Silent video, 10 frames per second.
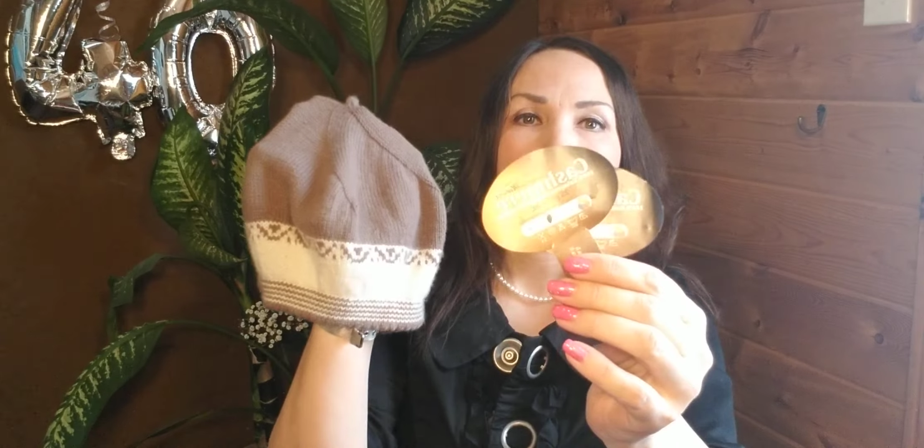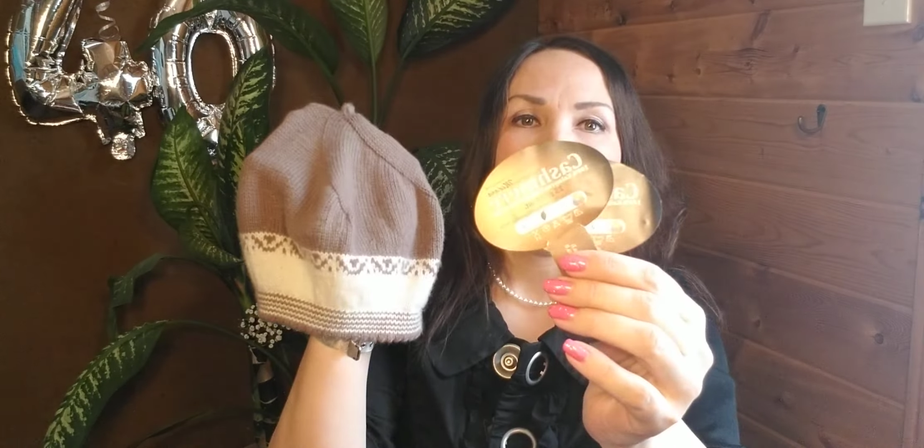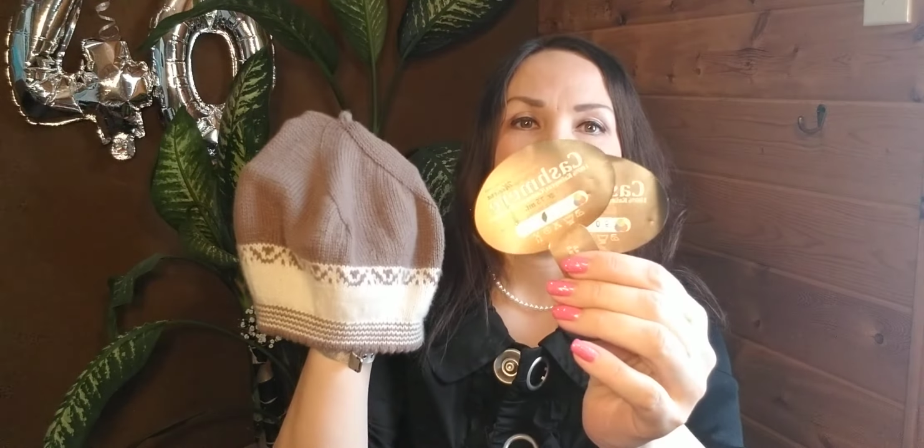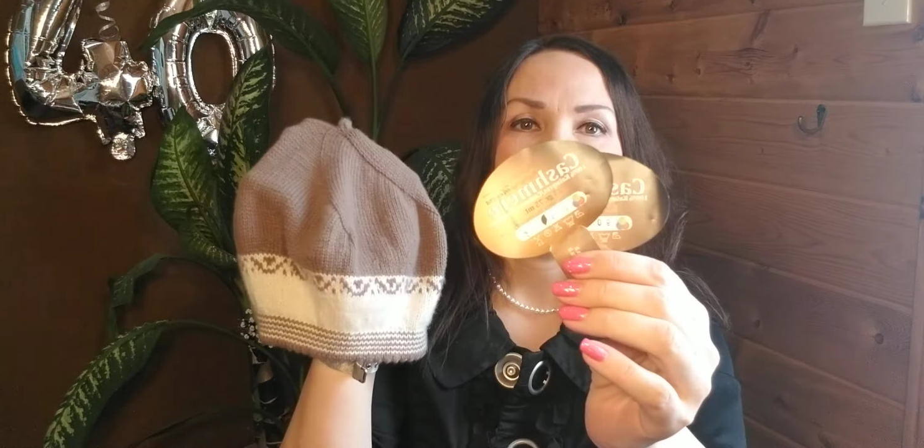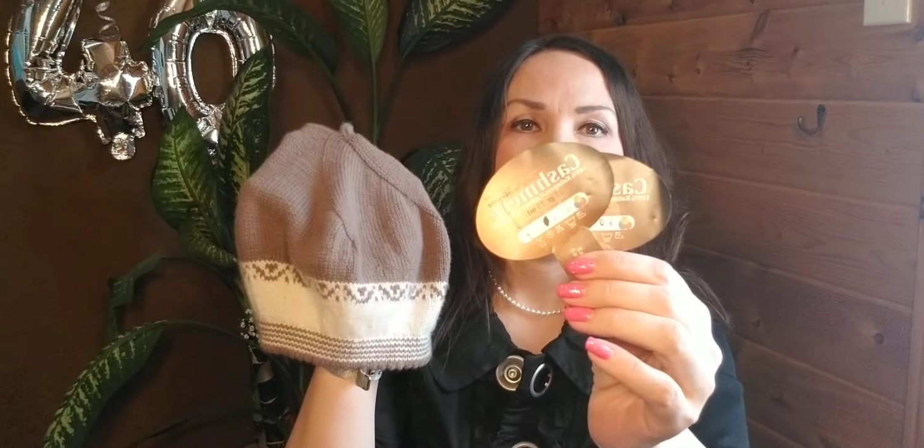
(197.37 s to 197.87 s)

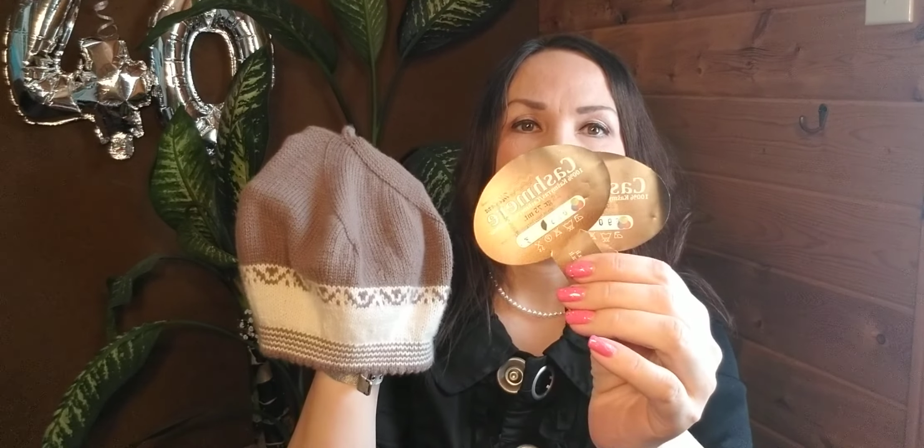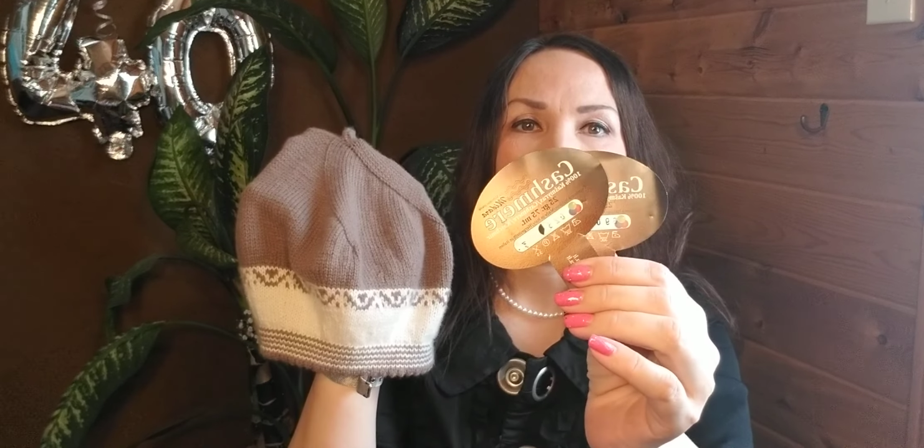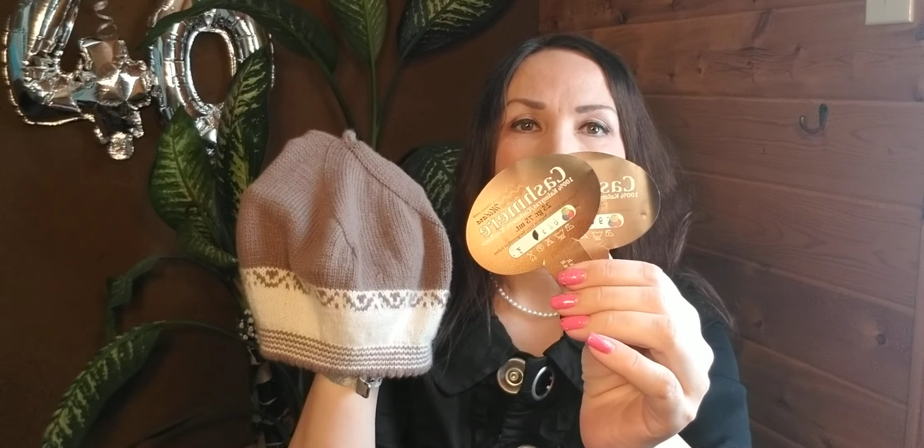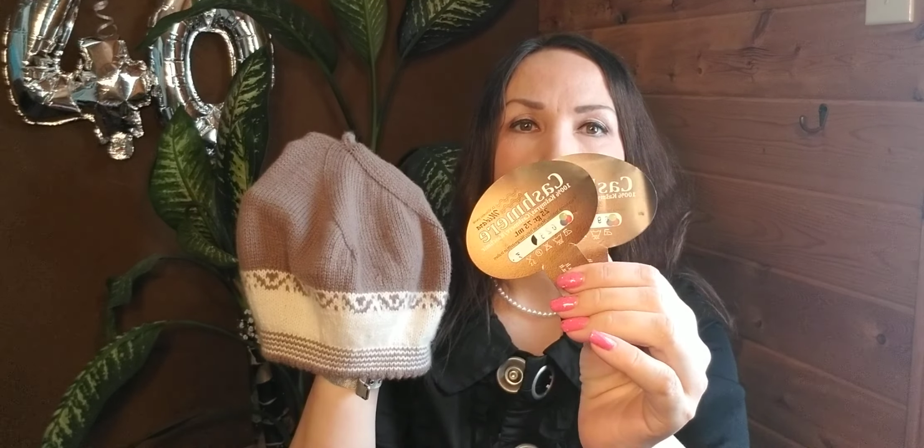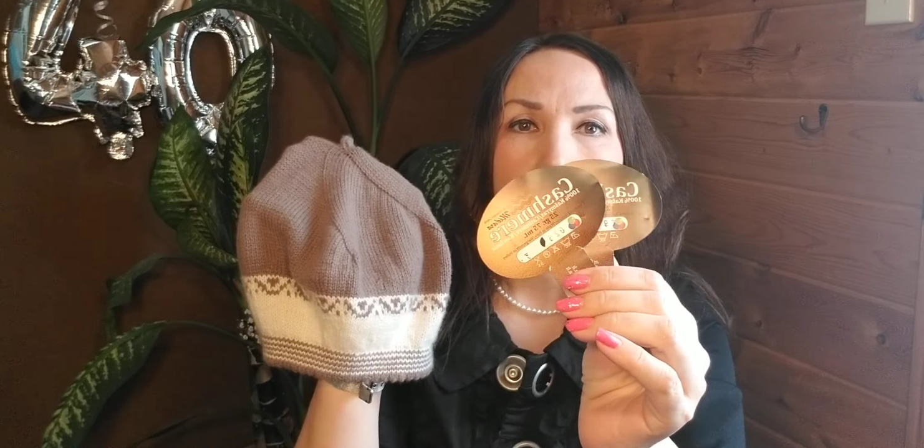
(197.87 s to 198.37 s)
cashmere
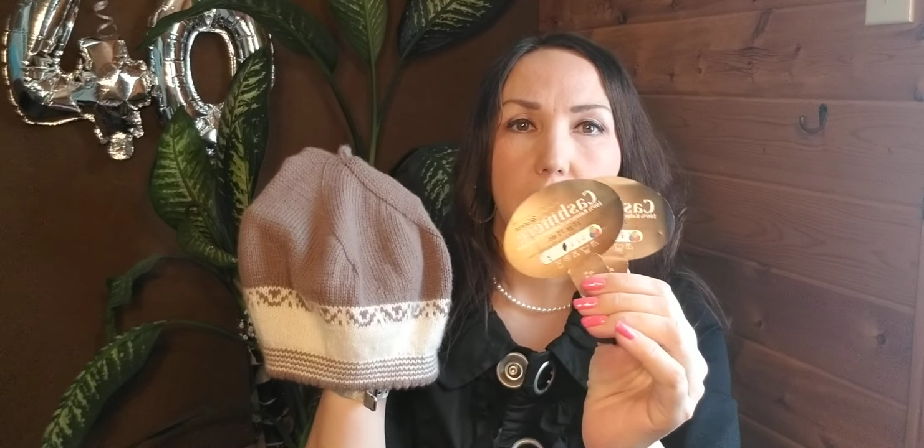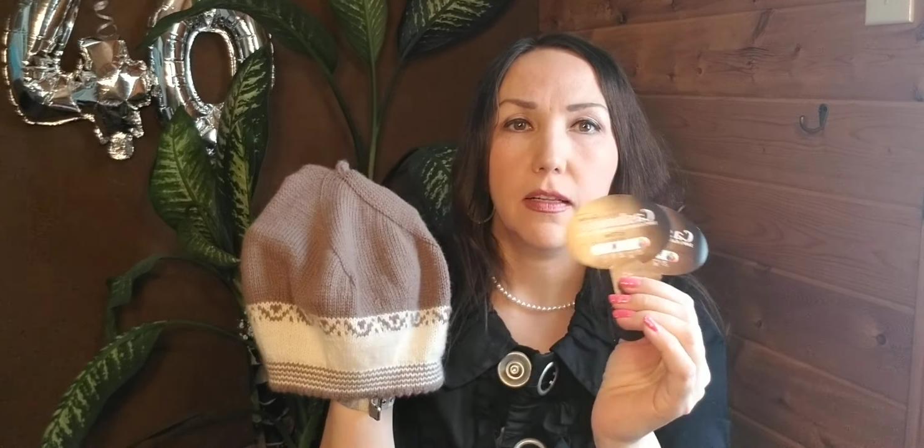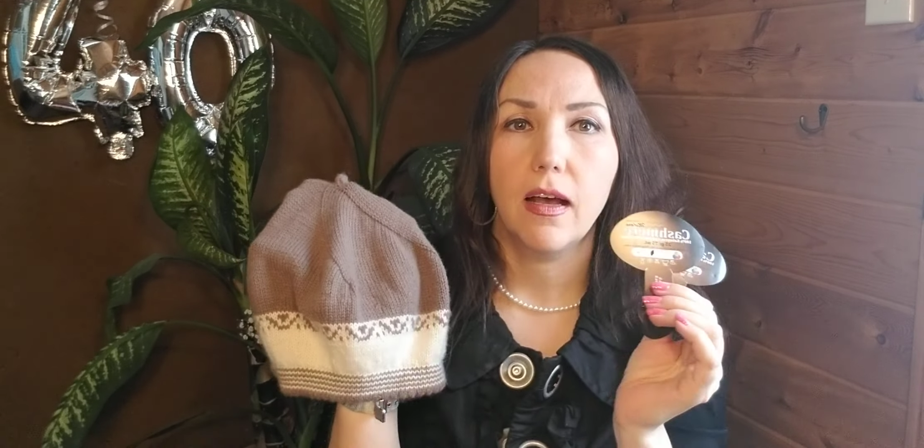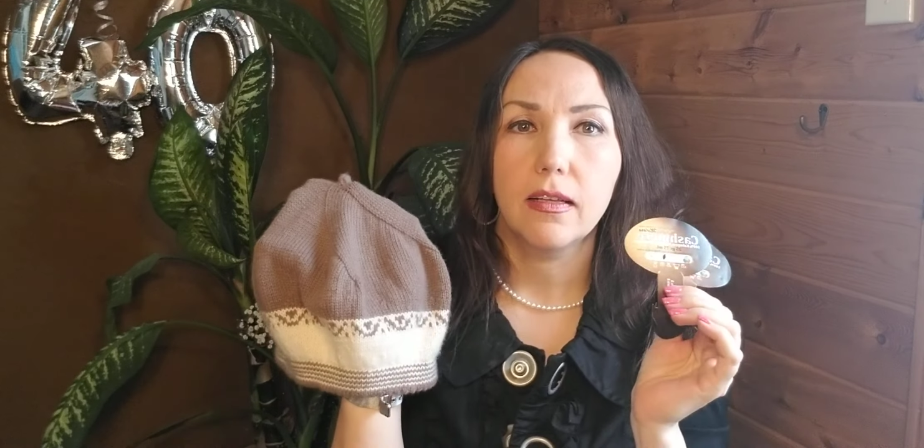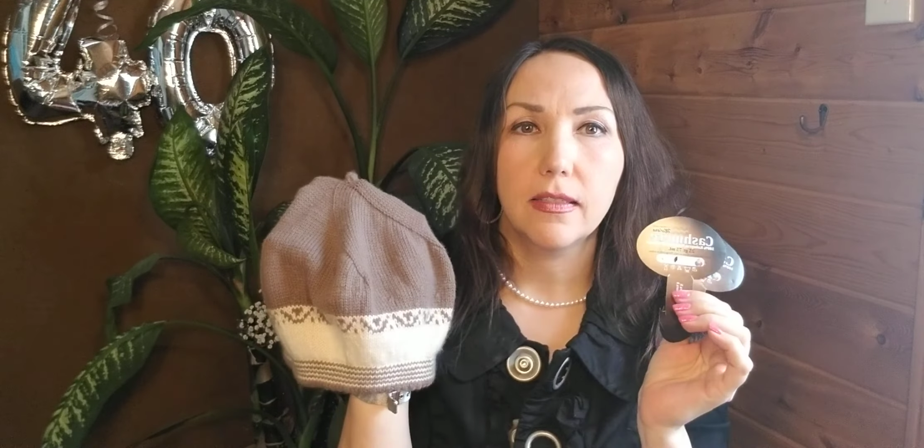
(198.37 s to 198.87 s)
yarn
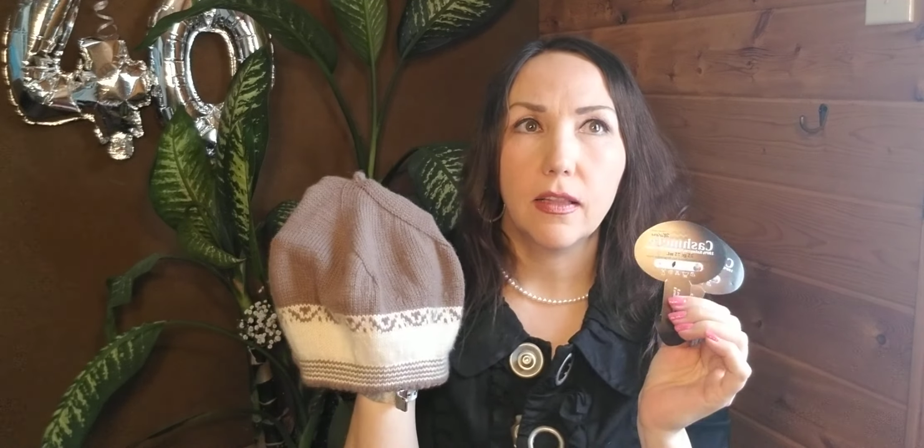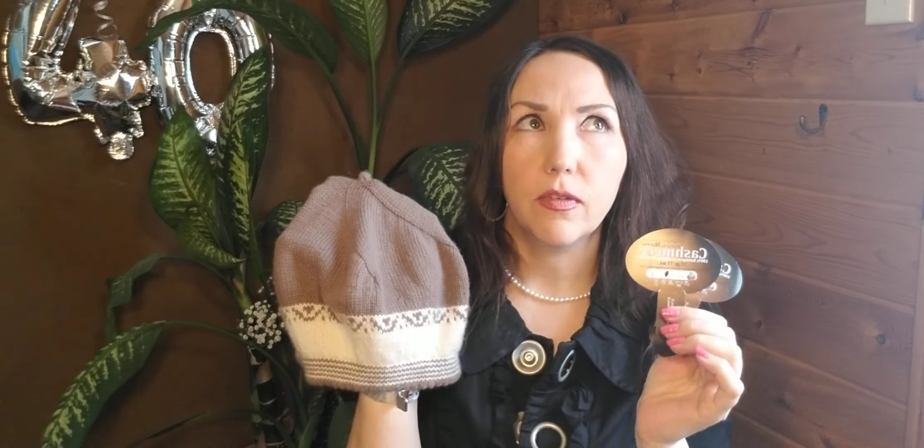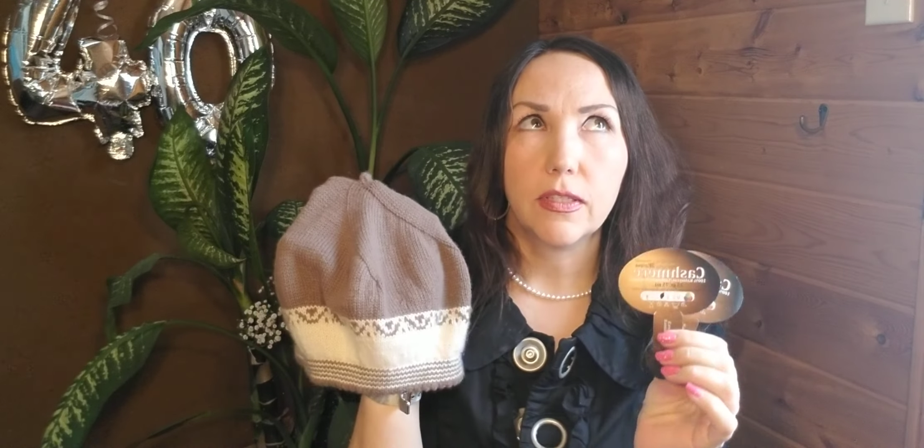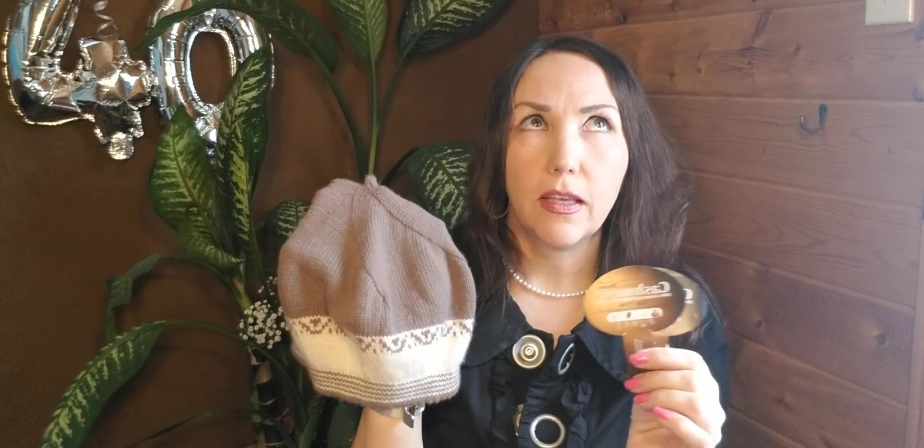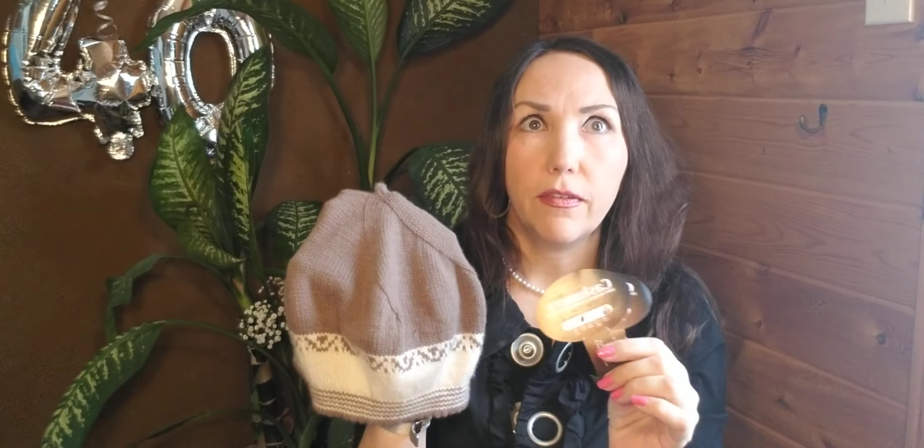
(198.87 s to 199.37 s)
that
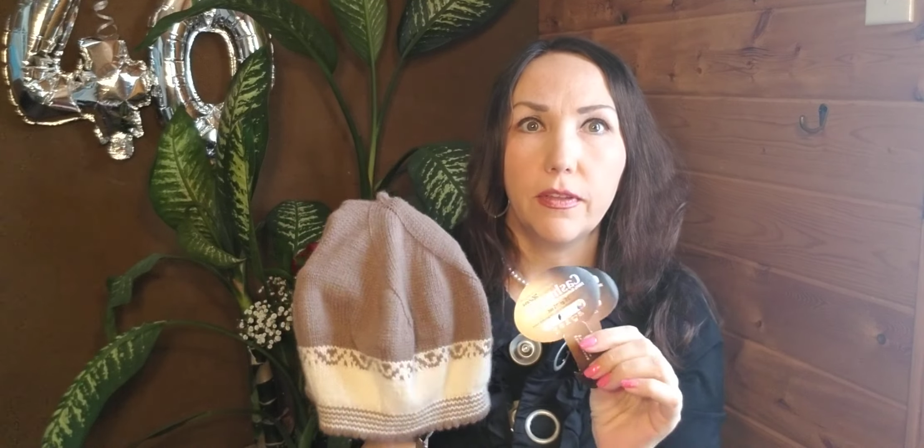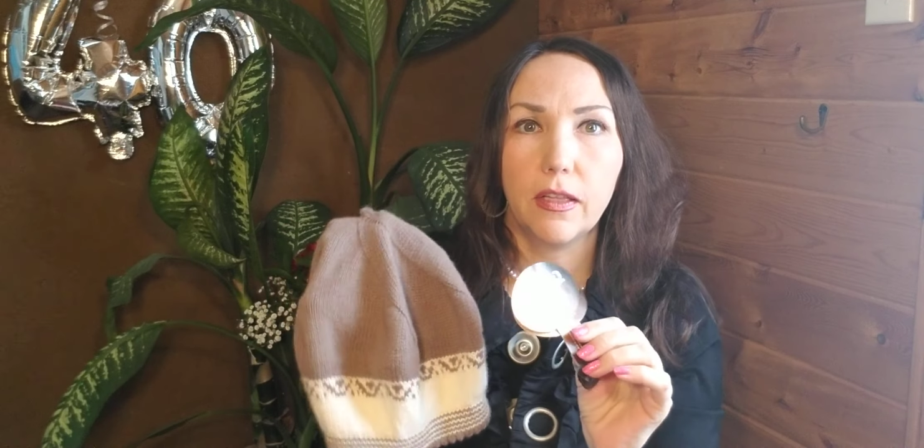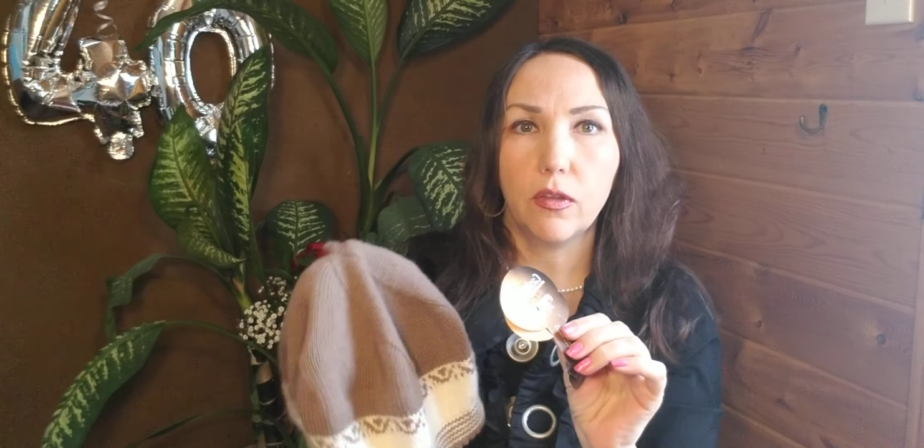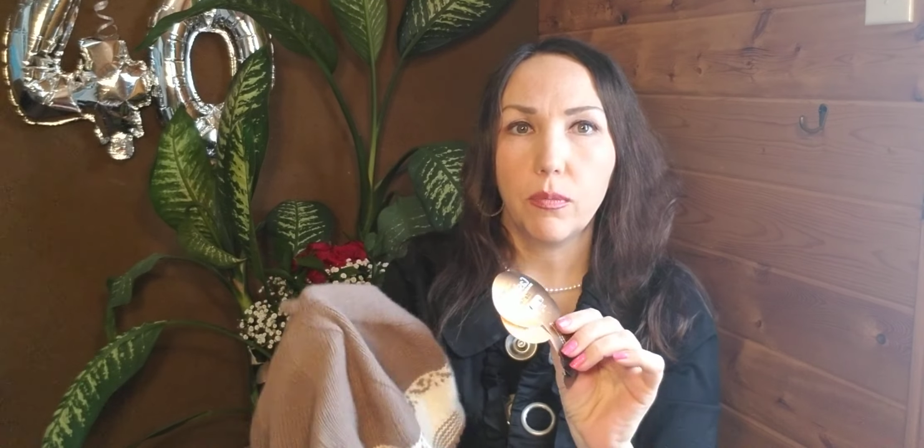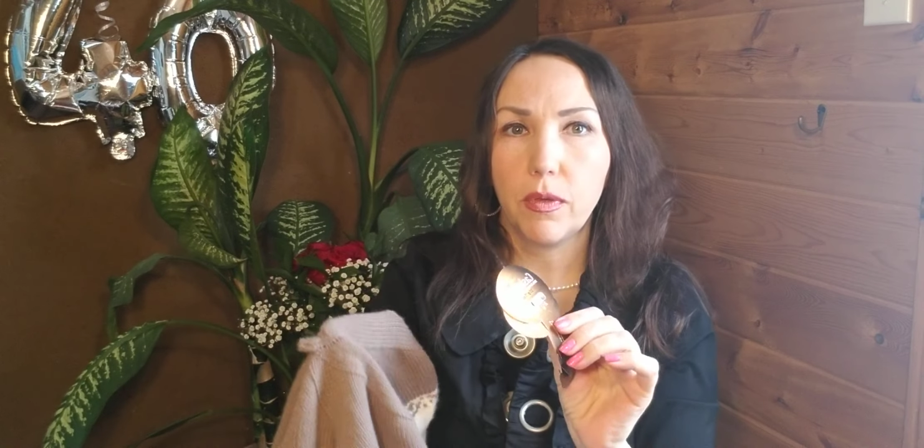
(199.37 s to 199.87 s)
was gifted
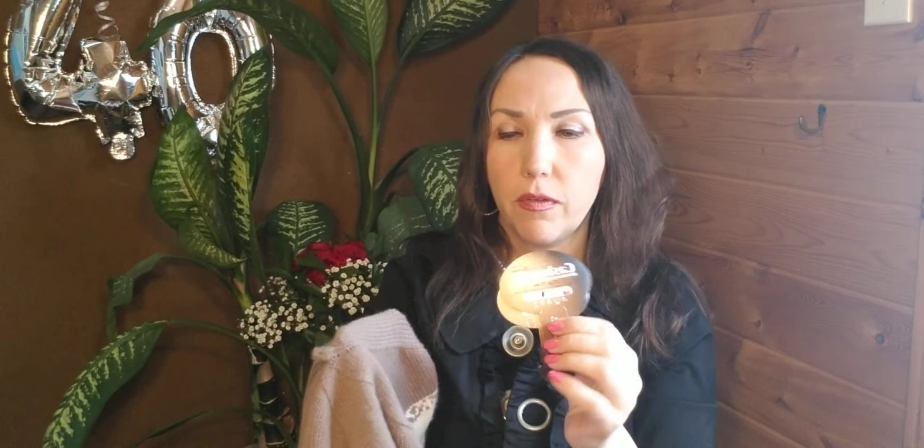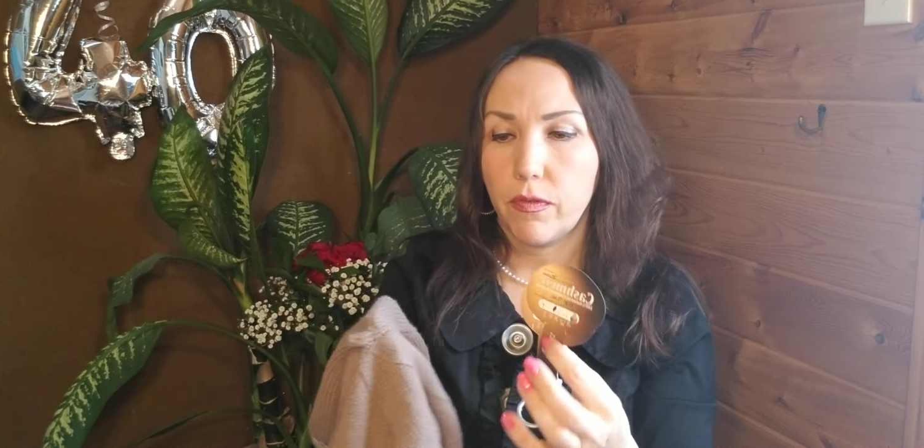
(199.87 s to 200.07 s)
to me